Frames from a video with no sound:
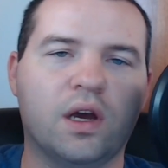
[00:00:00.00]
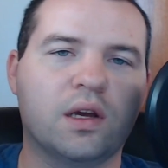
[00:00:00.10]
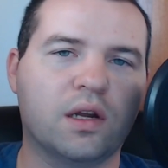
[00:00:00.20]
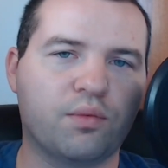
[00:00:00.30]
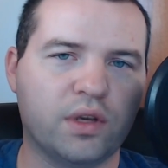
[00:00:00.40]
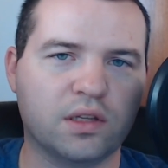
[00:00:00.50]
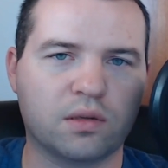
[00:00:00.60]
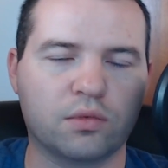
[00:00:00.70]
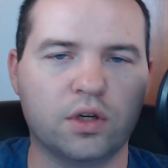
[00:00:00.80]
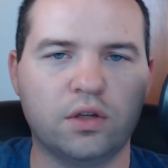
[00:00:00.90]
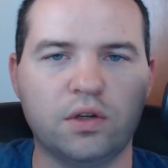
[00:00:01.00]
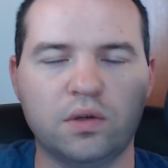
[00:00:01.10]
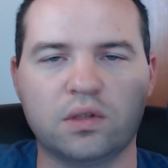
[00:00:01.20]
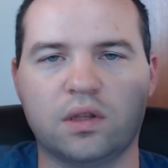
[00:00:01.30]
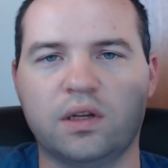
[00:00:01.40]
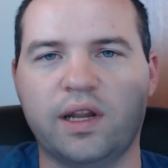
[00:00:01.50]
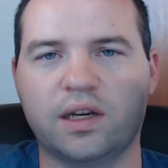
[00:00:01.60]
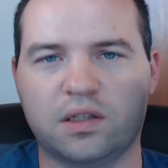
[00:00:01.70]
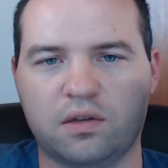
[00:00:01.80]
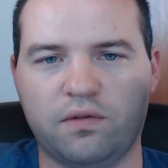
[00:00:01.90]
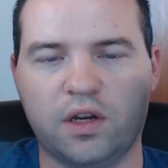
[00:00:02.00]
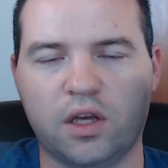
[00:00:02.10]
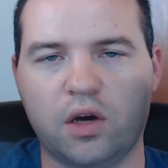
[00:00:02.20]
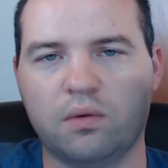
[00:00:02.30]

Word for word: I'm going to bring you some good news in the next video.